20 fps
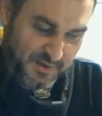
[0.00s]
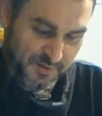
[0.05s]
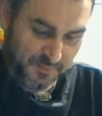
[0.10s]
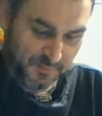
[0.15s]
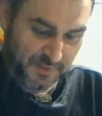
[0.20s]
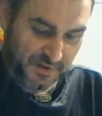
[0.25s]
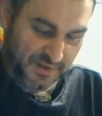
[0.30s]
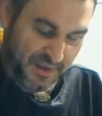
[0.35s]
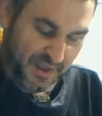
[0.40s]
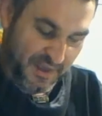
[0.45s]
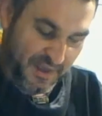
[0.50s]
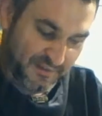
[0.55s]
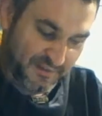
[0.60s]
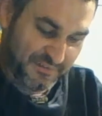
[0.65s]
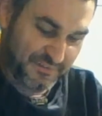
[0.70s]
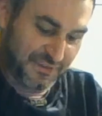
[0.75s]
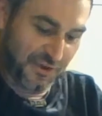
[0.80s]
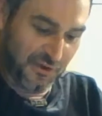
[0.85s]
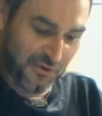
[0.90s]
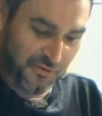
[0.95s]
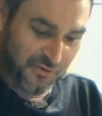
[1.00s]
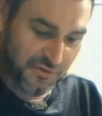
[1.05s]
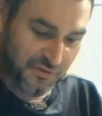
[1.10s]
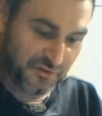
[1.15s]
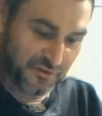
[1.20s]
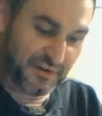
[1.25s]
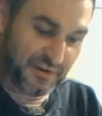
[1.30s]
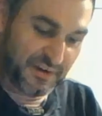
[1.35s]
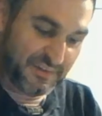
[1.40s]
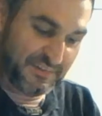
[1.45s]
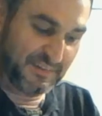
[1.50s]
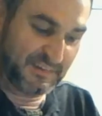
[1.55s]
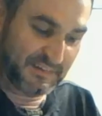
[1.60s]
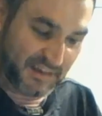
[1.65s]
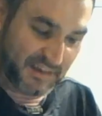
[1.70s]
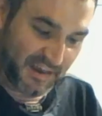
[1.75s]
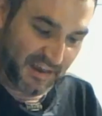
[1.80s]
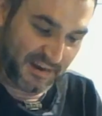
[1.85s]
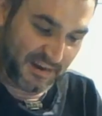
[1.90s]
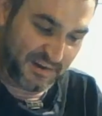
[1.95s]
But yeah, so crazy
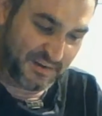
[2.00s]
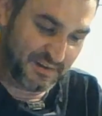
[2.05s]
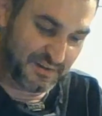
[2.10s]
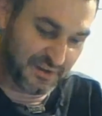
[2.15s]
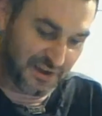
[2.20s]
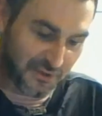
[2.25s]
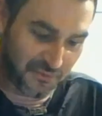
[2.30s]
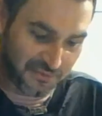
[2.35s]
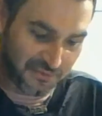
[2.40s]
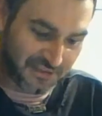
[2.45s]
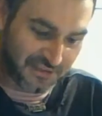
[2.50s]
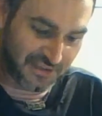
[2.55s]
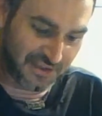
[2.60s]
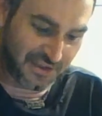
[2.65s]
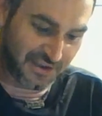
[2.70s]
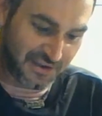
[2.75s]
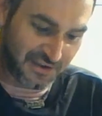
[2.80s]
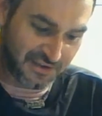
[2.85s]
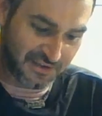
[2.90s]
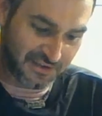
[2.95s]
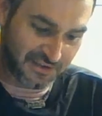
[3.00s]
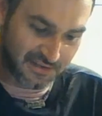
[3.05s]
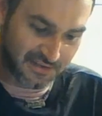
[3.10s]
day, and I was like,